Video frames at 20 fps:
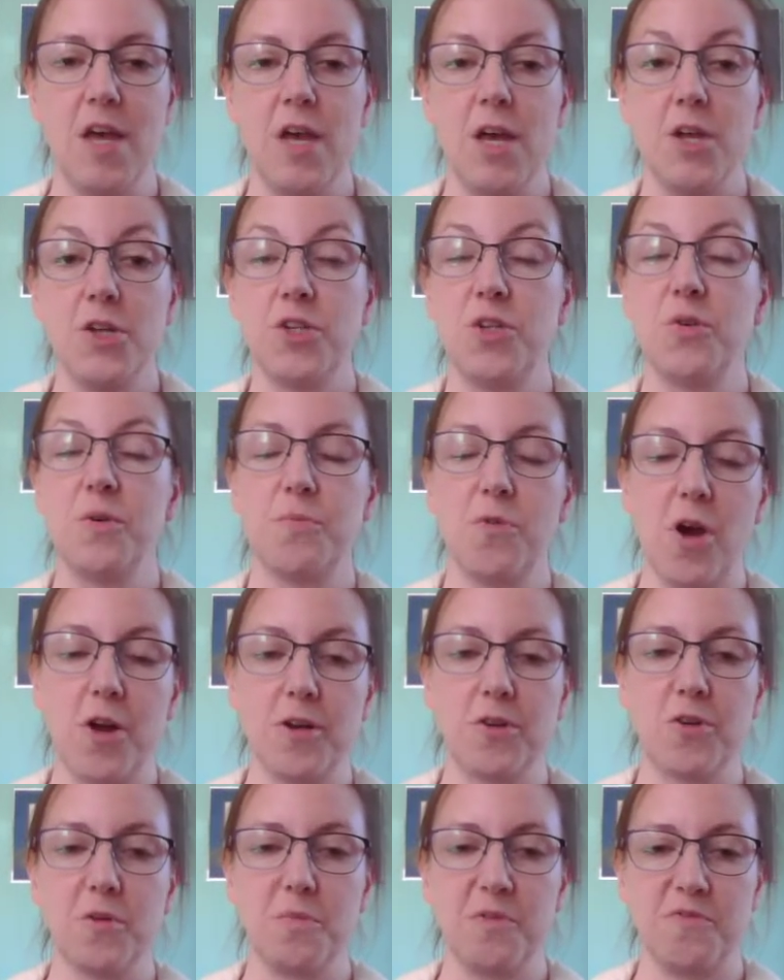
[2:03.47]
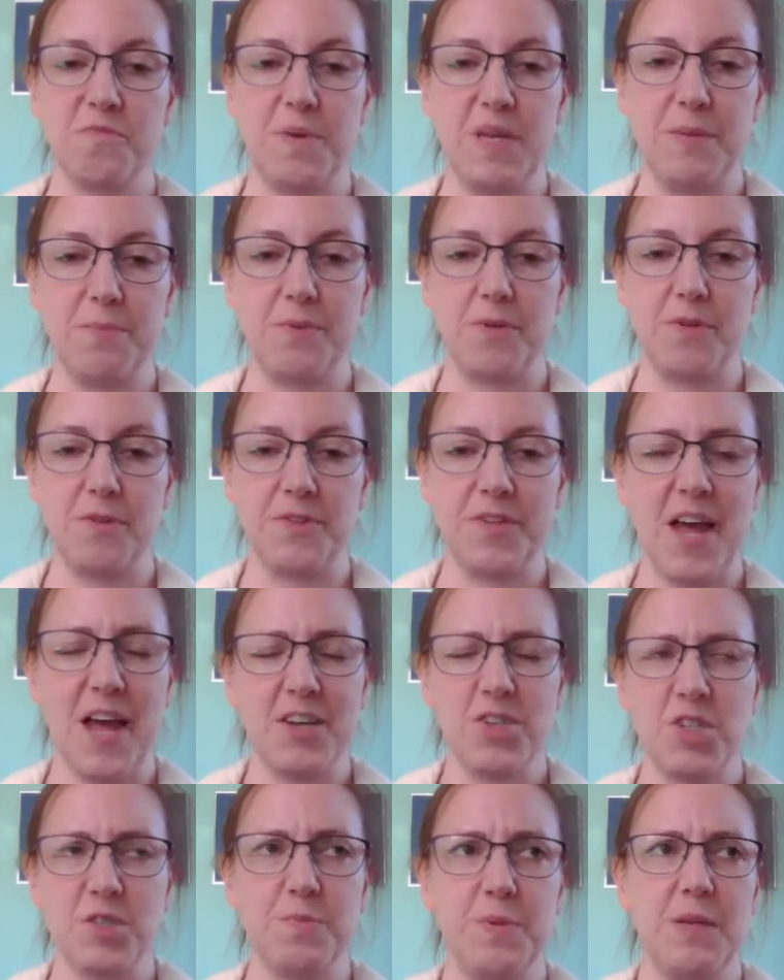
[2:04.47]
to a broader group of people,
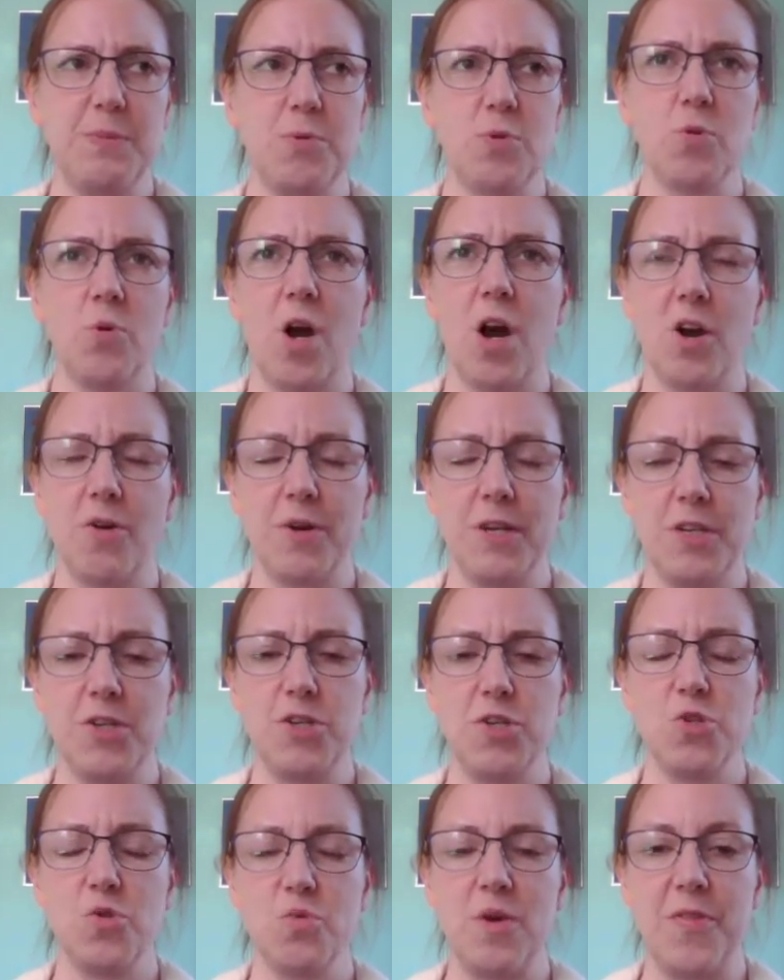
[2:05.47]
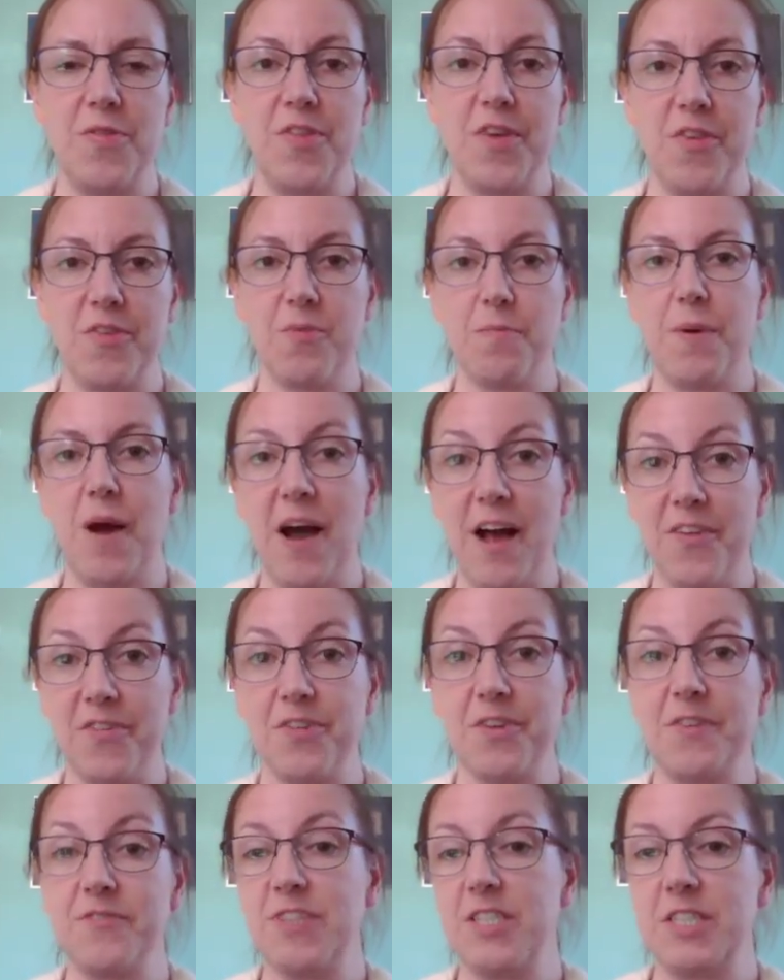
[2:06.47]
not just people who already knew what this
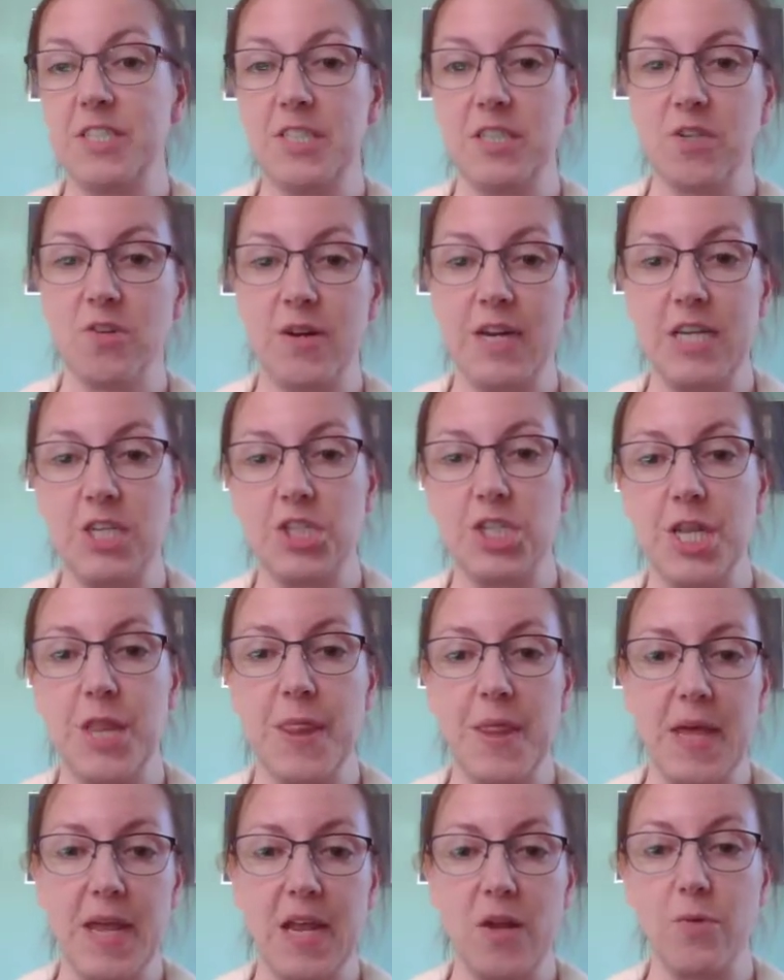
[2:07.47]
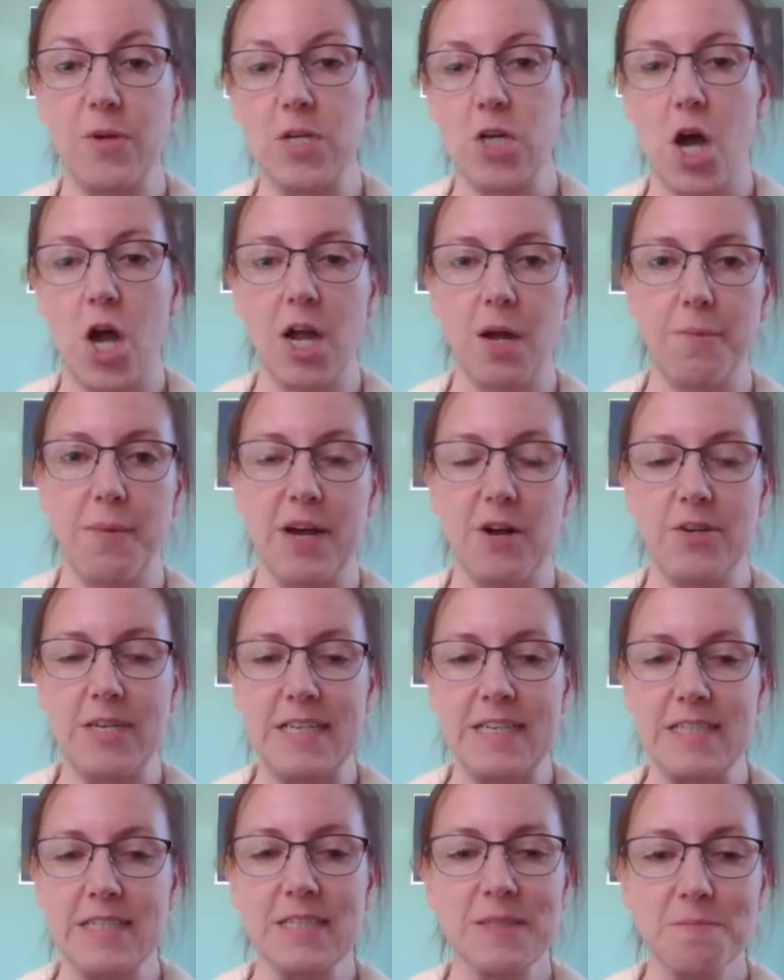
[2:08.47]
positive disintegration thing we talk about
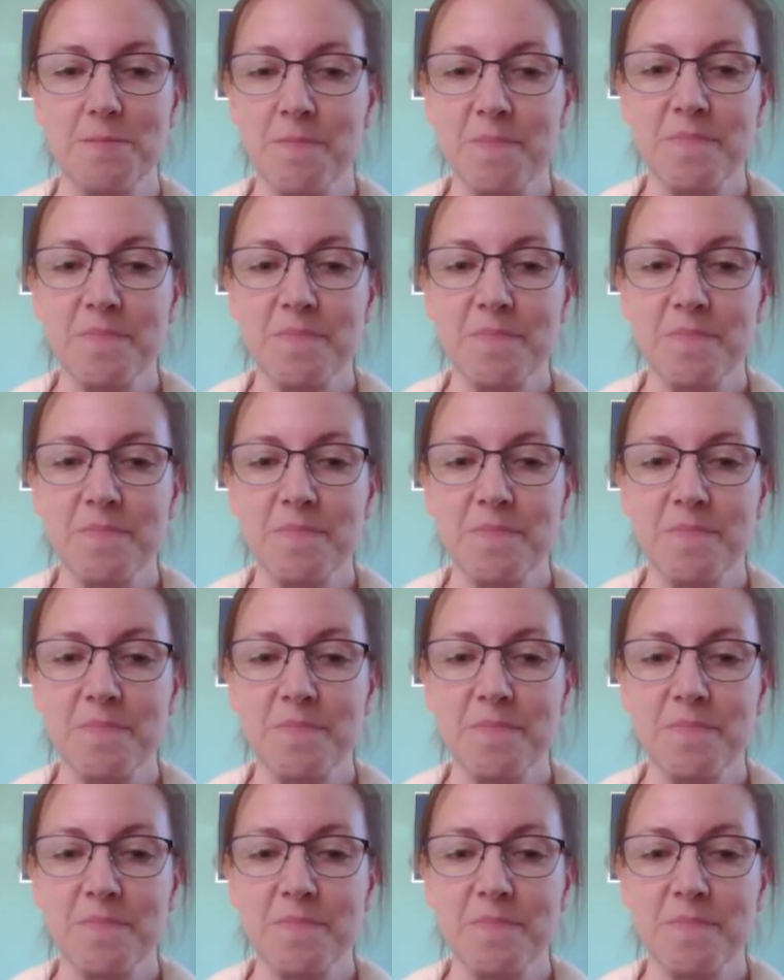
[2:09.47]
is.